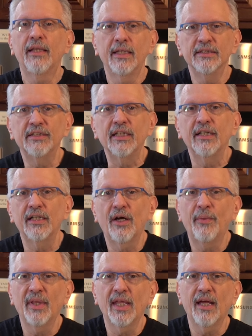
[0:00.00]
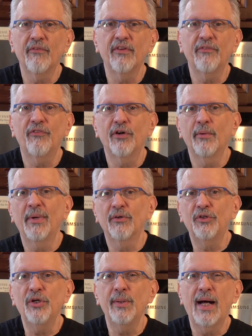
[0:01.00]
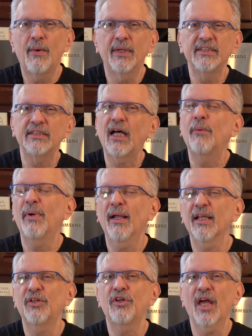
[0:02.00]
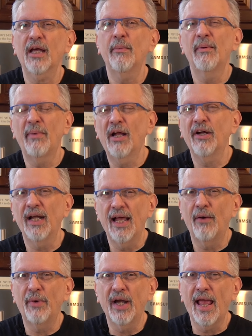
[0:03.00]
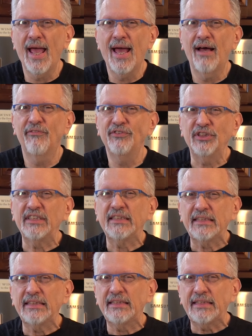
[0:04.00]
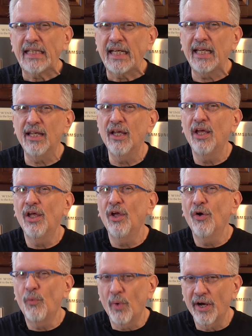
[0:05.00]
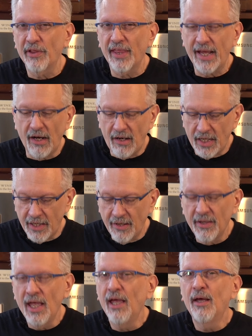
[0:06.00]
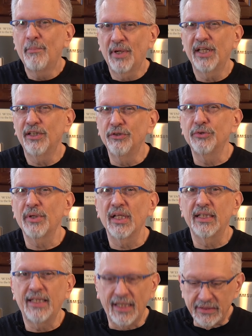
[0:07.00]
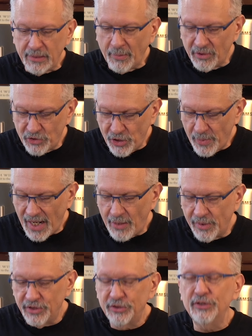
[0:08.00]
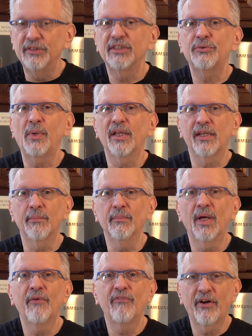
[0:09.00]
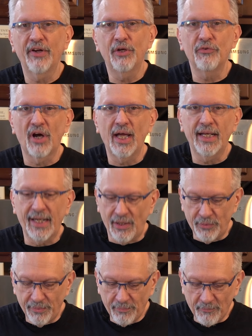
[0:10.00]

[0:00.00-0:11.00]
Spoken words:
These are gonna go in the oven for about 2 hours. I'll probably check them about an hour and a half just to see where they are, but it usually takes about 2 hours. You just want them very dried out